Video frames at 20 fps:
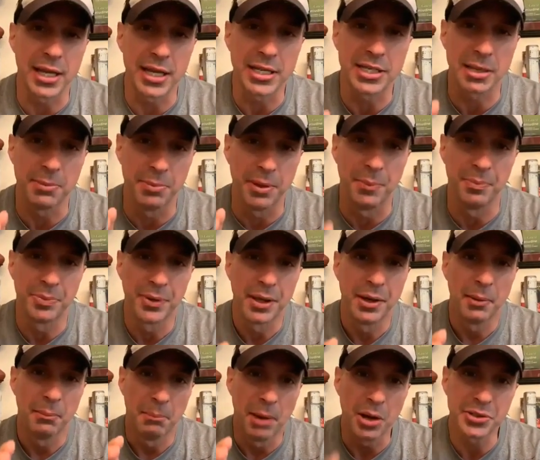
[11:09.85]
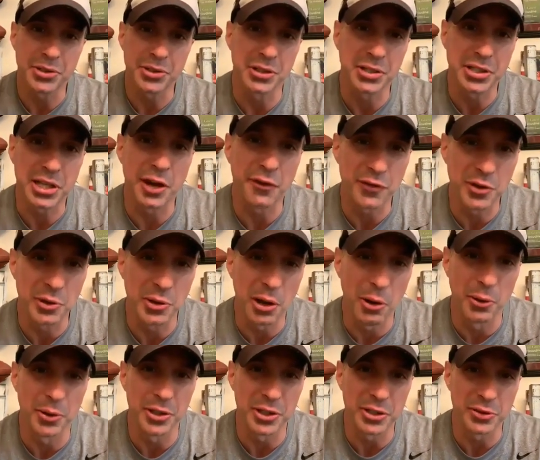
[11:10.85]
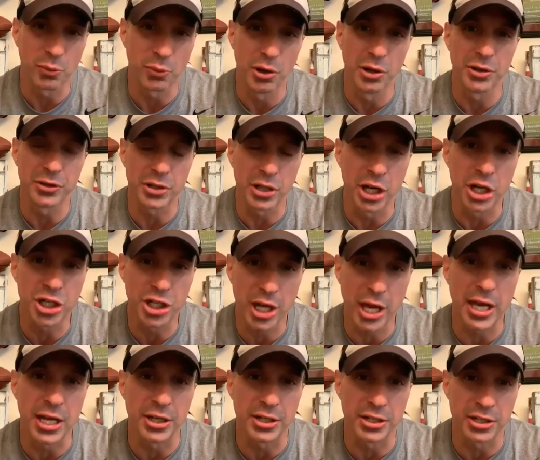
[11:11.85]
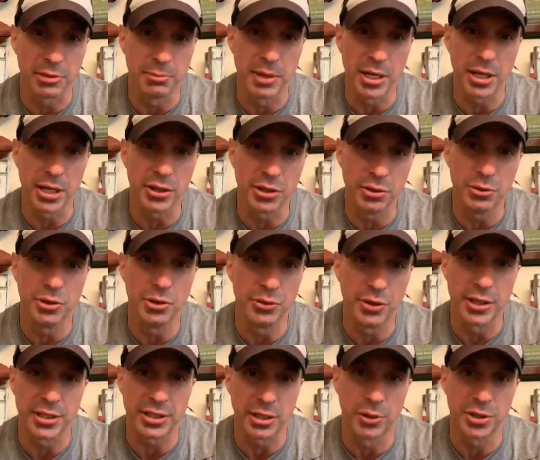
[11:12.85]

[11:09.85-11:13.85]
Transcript: He said, but most of the stuff you know in this world is going to change the minute you do this.